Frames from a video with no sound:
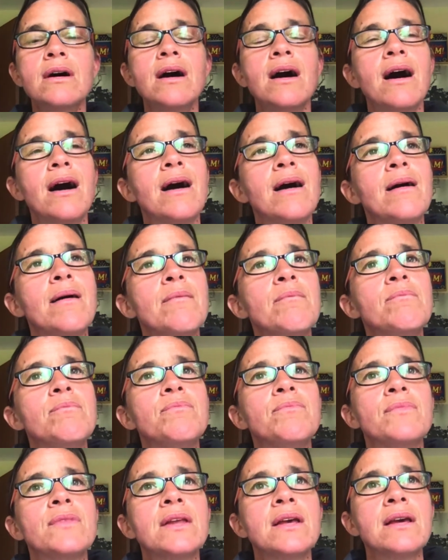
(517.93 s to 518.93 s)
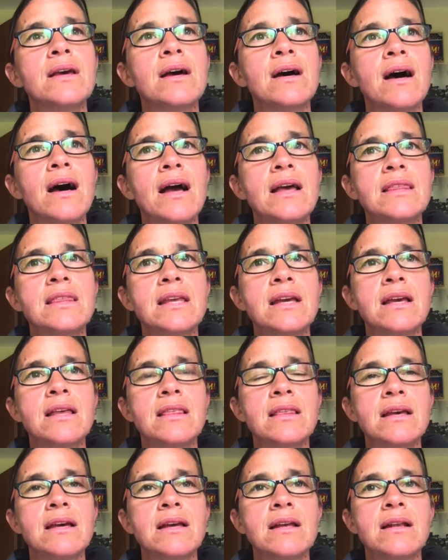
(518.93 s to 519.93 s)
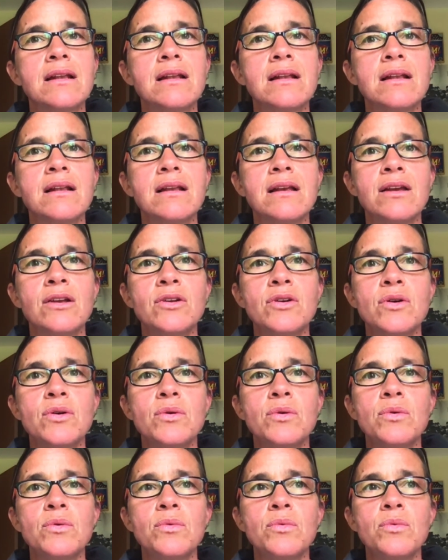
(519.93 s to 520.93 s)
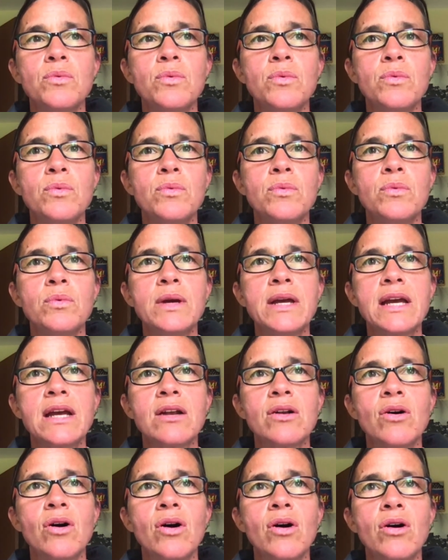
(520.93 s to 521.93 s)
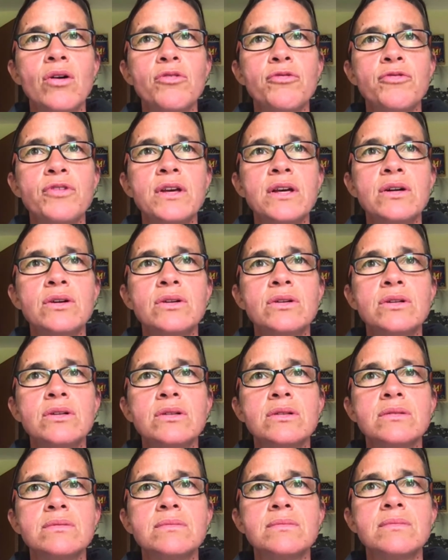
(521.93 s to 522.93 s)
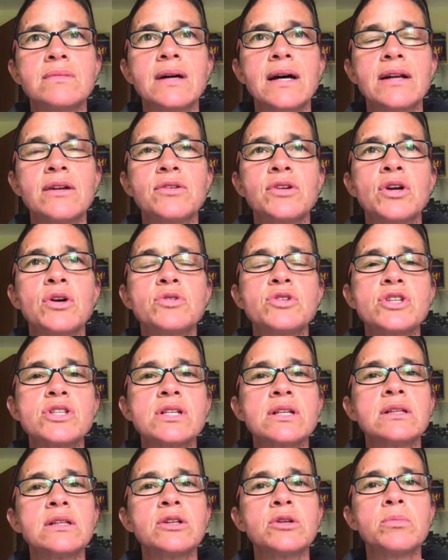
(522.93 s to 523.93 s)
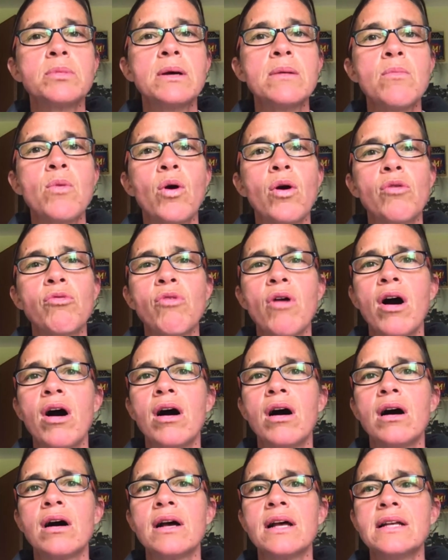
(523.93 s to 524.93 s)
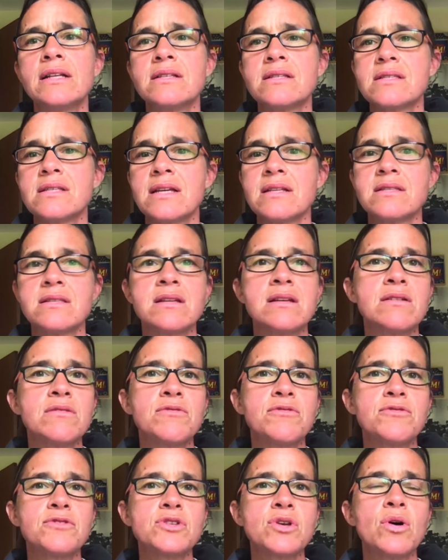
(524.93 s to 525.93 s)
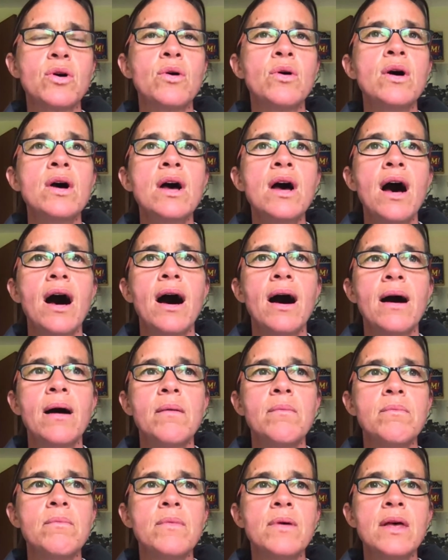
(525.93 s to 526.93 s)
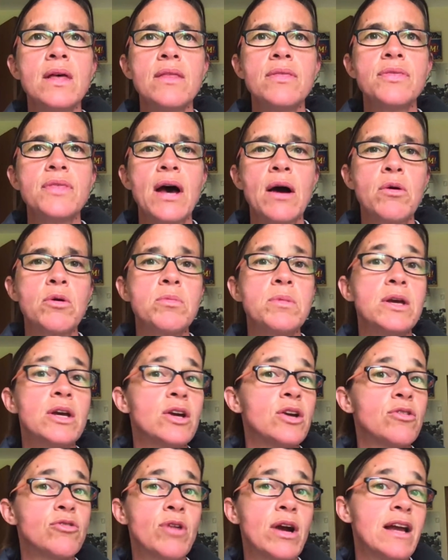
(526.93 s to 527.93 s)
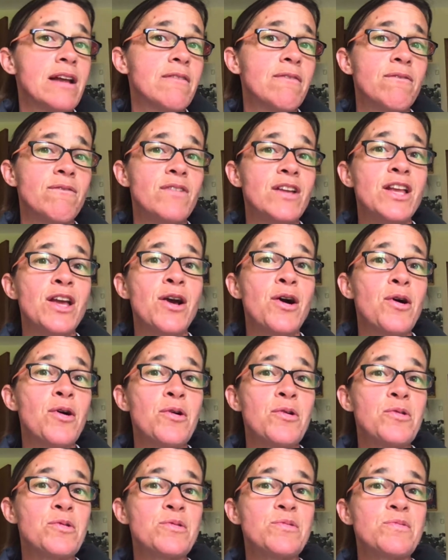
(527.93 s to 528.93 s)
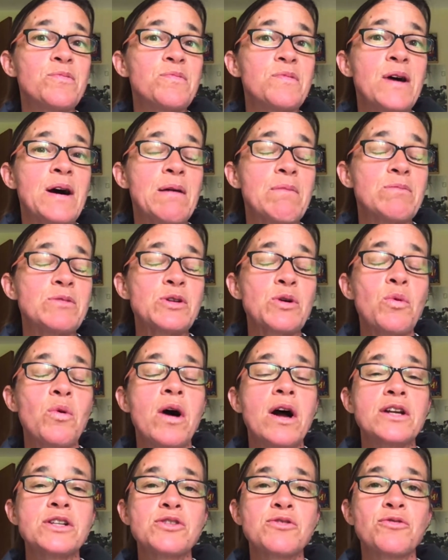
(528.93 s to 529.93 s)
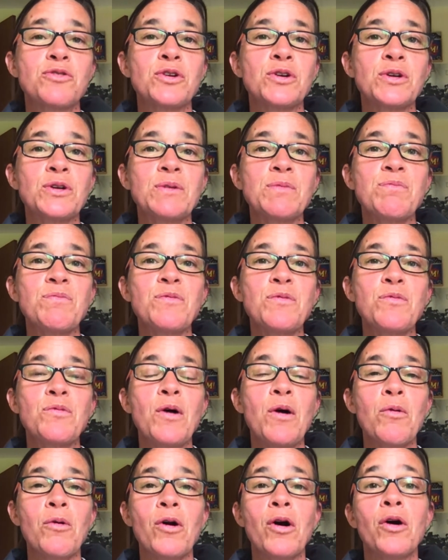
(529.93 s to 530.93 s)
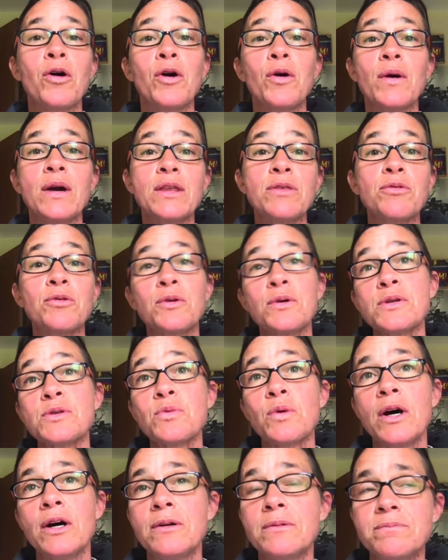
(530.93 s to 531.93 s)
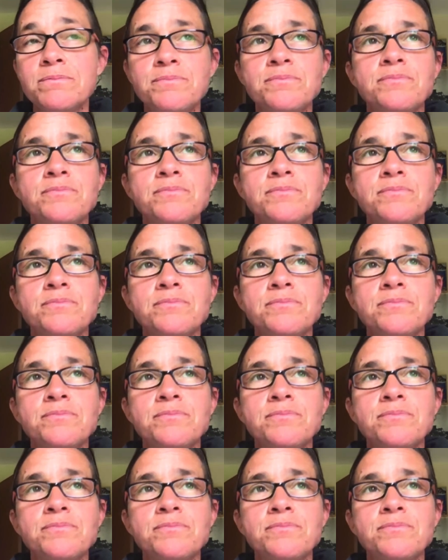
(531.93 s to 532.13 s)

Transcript: I think that, we can all feel, I don't know, just a little bit more raw and sensitive. So that would be a great video to watch for what we're all going through as well.